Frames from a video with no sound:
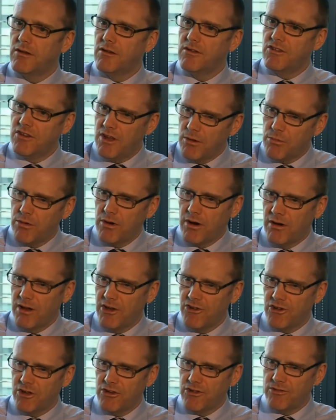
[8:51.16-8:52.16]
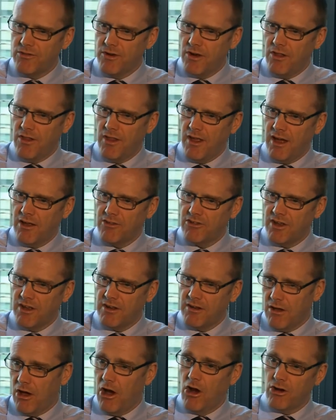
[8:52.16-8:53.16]
temporarily transfer the
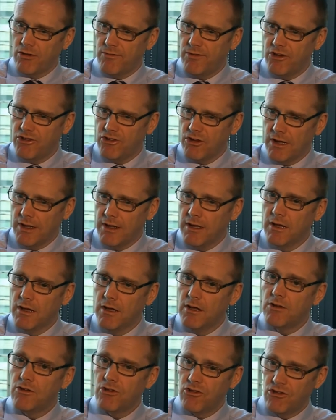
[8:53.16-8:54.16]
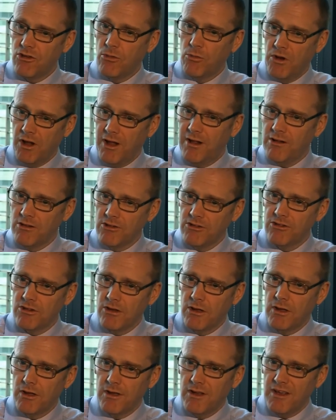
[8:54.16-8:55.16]
asset artificially to someone else
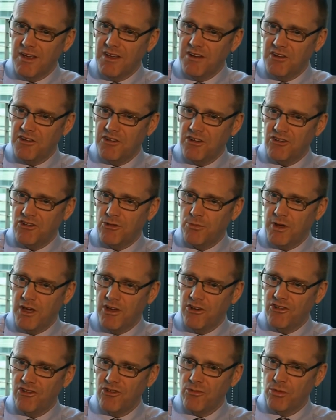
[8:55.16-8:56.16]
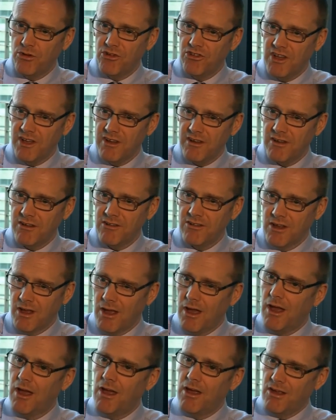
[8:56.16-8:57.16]
in anticipation of proceedings,
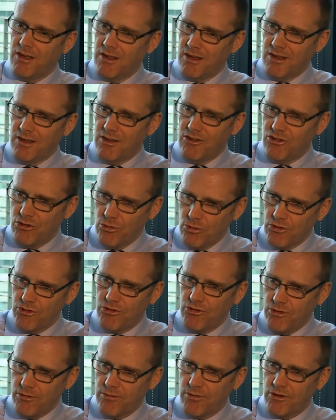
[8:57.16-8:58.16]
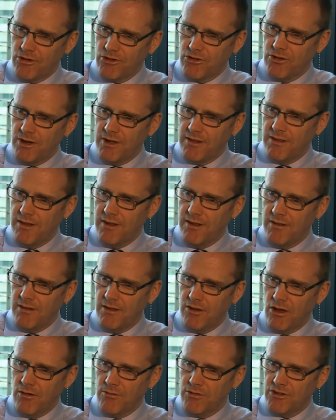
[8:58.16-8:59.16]
so as to frustrate the
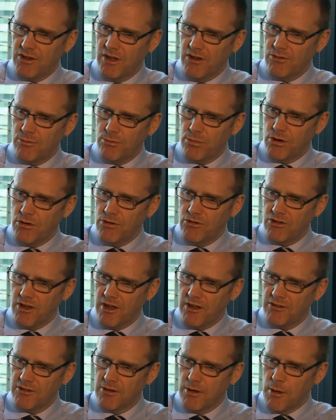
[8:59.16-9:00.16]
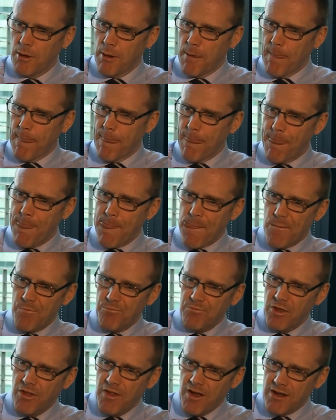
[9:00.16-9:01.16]
confiscation process.
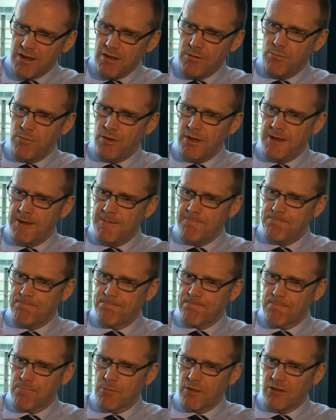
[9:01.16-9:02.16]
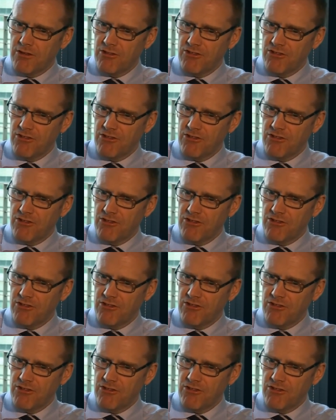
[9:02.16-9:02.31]
Now, that can be as